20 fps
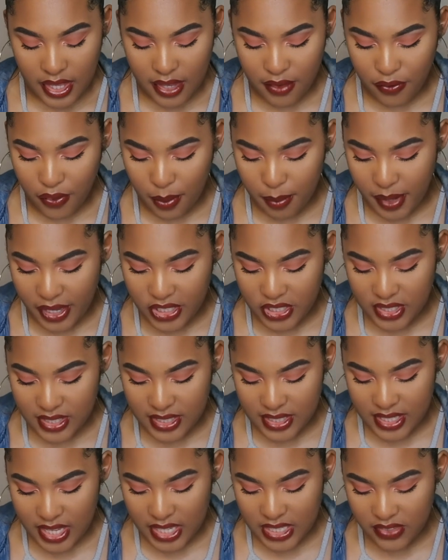
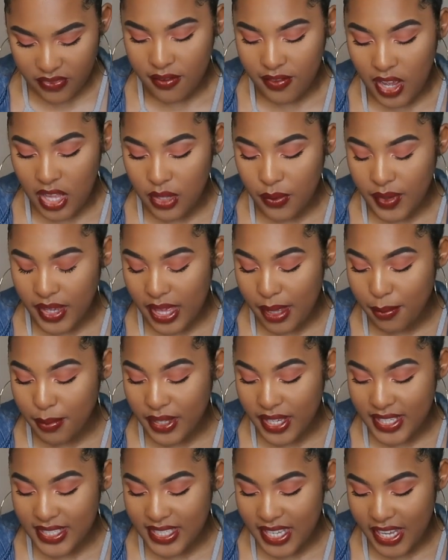information says, following
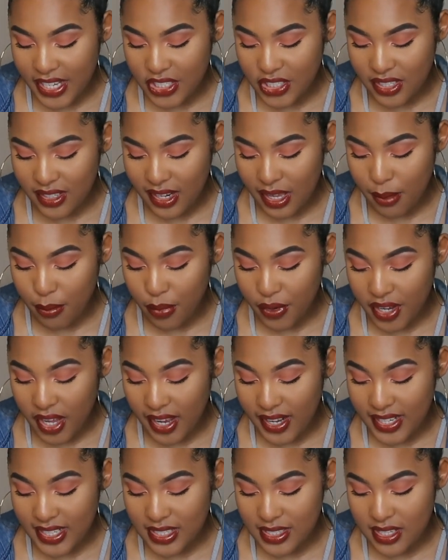implantation,
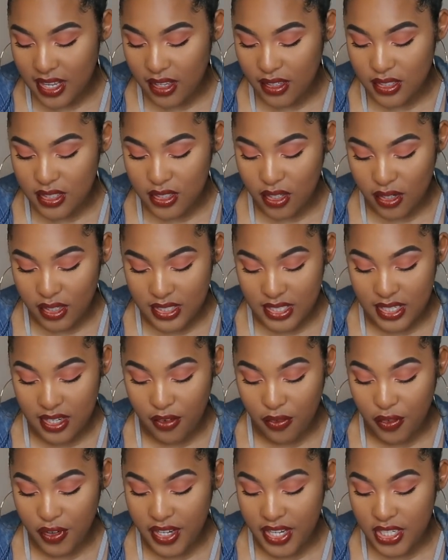embryonic cells start to
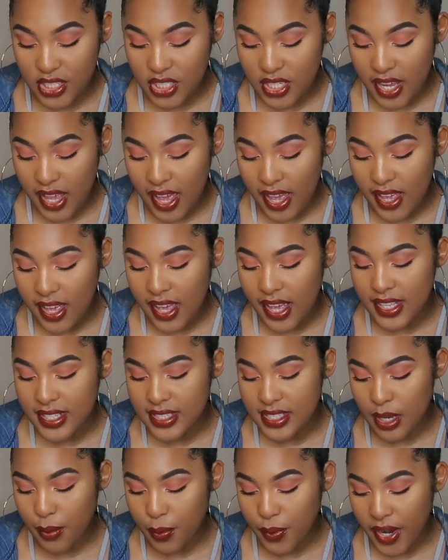differentiate
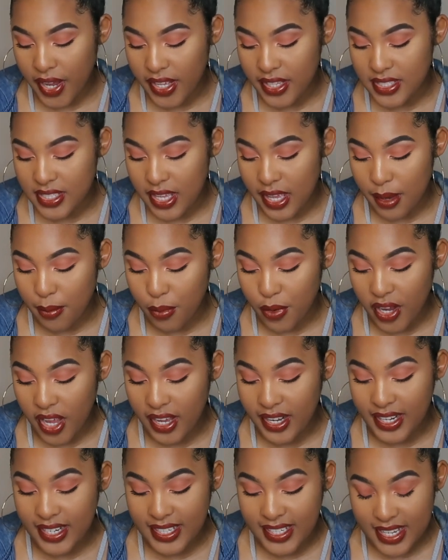and separate into
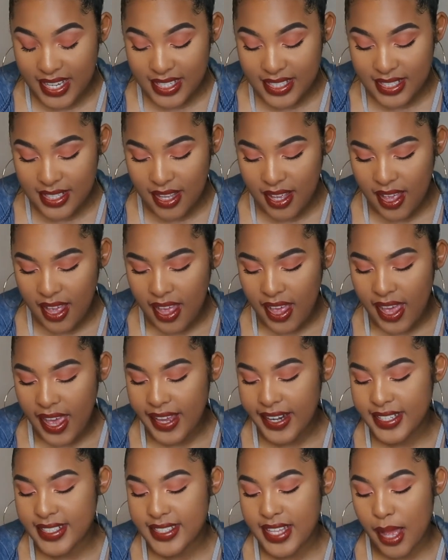embryonic disc
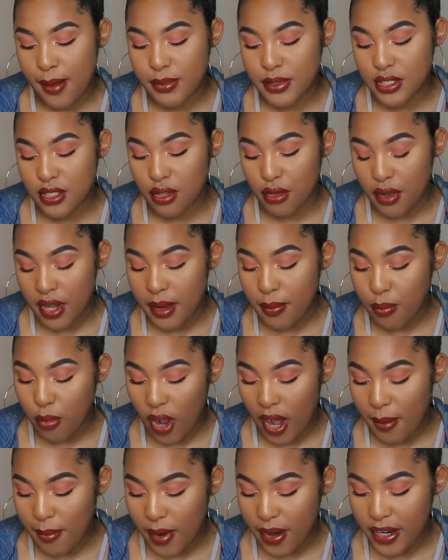and establish 3
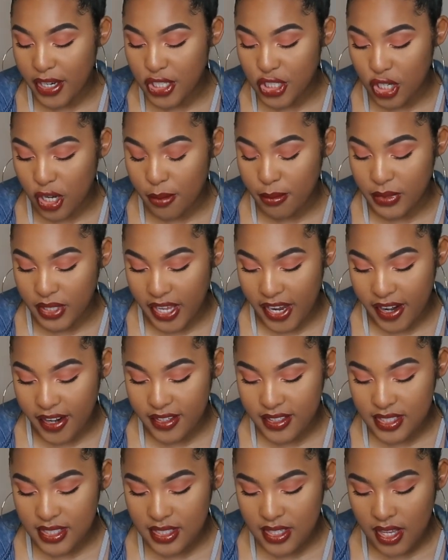primary germ
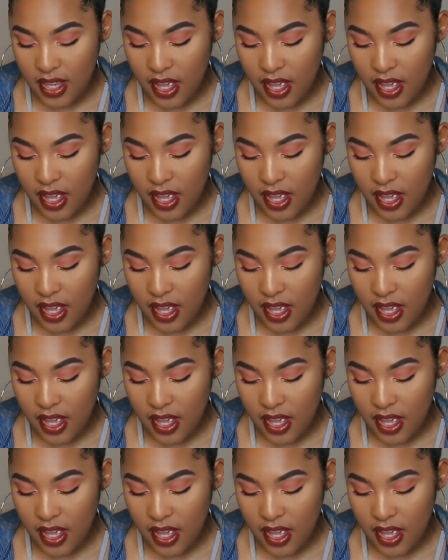layers.